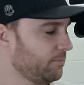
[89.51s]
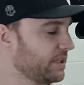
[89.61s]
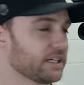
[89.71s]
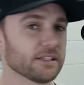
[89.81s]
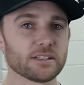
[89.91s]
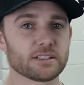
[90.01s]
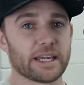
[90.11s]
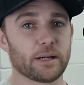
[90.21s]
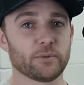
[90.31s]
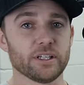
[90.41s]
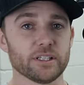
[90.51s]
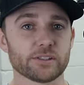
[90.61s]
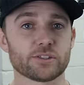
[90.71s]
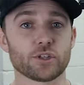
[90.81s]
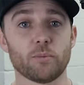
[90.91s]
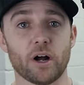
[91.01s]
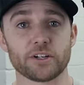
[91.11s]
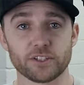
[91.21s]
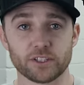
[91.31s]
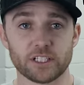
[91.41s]
Because this camera is so
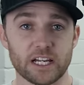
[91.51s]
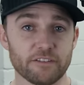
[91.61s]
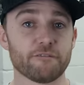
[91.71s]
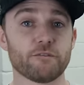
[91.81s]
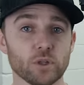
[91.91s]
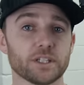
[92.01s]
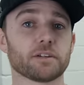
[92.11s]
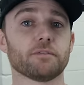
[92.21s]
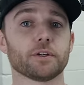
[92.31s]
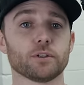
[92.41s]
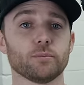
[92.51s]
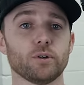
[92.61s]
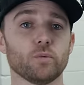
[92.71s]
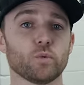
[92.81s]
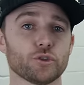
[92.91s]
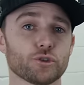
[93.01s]
modular and fully configurable, when